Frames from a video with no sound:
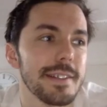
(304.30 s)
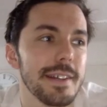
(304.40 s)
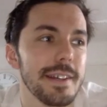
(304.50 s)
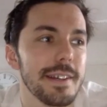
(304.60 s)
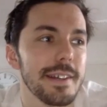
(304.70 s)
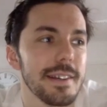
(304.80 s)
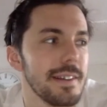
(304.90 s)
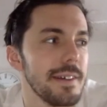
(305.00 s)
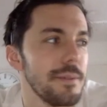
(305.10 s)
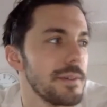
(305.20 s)
like,
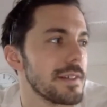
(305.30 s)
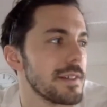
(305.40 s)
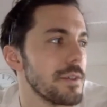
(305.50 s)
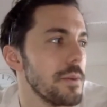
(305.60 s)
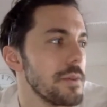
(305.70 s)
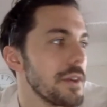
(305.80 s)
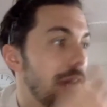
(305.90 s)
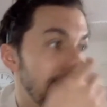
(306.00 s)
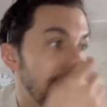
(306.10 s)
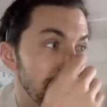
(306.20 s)
it was
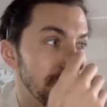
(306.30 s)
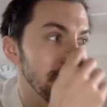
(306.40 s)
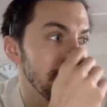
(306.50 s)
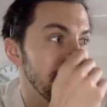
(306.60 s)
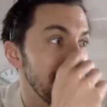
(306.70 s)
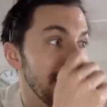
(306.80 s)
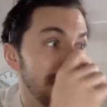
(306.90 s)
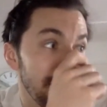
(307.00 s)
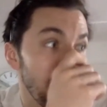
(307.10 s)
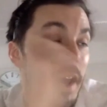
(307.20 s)
incredible to sort of be
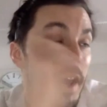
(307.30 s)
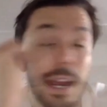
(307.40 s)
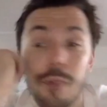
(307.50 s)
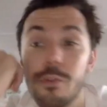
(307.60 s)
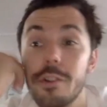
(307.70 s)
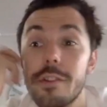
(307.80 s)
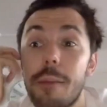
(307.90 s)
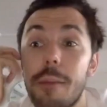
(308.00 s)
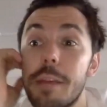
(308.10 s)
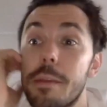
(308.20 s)
there and working in front of
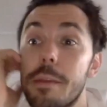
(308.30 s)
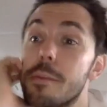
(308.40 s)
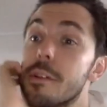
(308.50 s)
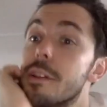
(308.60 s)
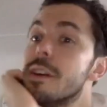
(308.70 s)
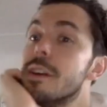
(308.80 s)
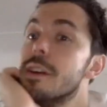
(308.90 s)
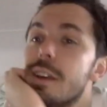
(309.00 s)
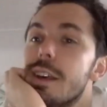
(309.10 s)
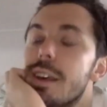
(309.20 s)
that many people.
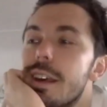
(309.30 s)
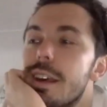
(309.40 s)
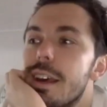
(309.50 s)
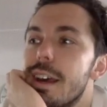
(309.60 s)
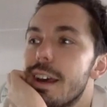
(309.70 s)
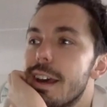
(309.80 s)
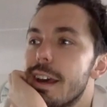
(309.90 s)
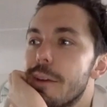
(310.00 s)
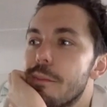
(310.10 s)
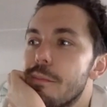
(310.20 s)

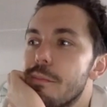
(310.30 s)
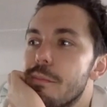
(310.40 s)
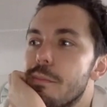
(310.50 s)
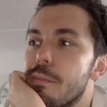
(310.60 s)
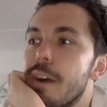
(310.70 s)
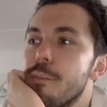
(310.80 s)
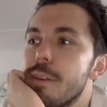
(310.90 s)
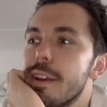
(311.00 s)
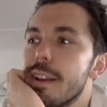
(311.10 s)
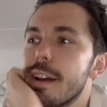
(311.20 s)
But I've
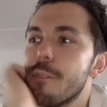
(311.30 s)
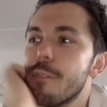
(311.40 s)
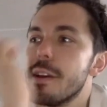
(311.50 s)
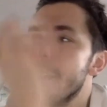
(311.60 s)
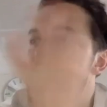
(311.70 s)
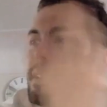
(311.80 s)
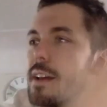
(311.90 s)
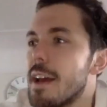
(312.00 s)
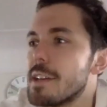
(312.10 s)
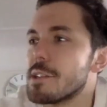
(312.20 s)
been
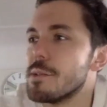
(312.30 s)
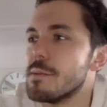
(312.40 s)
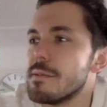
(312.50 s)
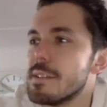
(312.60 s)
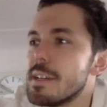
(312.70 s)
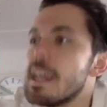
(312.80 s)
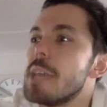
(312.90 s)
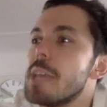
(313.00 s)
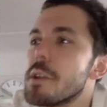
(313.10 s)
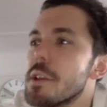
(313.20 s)
so
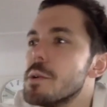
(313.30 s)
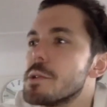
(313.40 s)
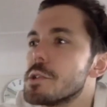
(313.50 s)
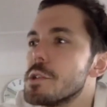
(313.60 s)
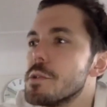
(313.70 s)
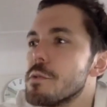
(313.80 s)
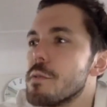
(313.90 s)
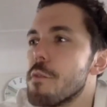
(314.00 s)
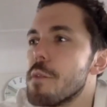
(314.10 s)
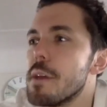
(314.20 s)
either one of those two
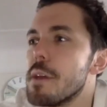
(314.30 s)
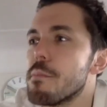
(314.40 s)
have been